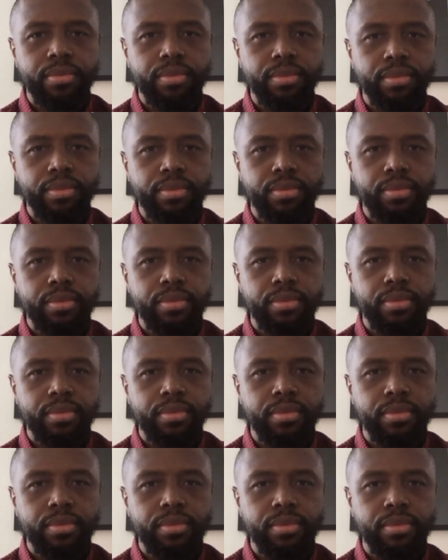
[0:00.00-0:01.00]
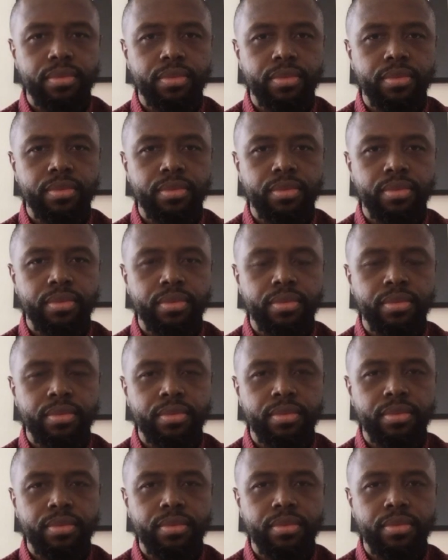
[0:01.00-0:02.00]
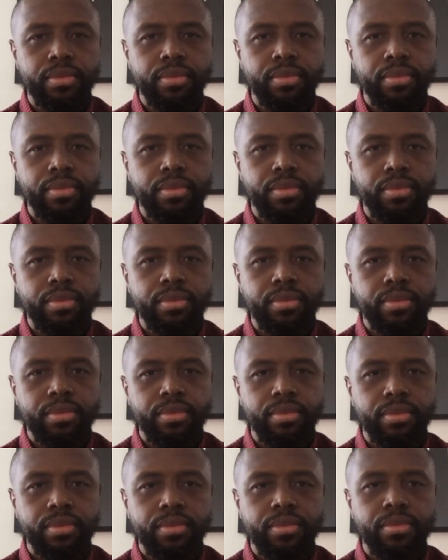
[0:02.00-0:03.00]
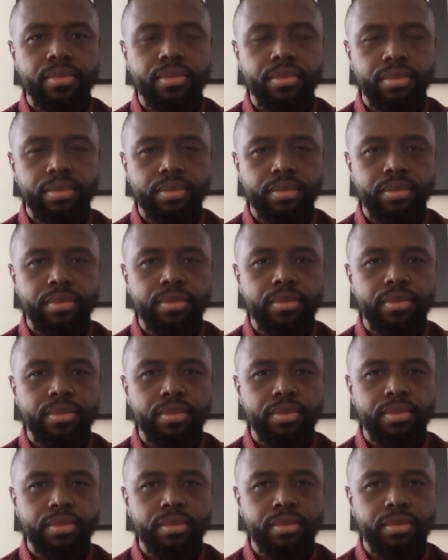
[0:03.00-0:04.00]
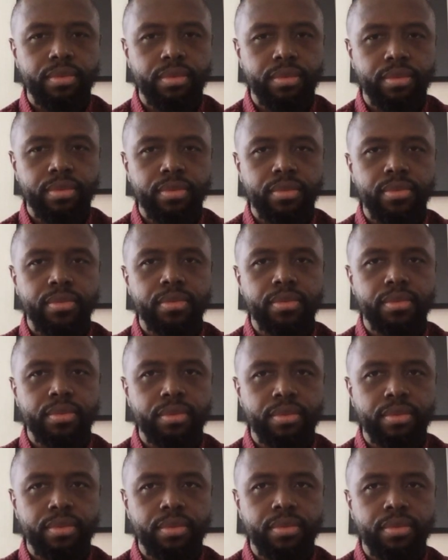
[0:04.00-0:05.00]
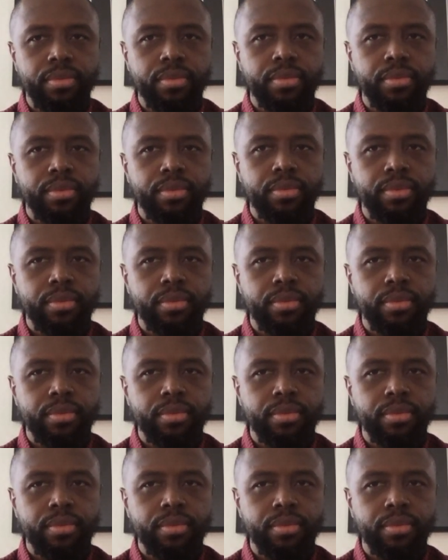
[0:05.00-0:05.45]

The person shown says nothing.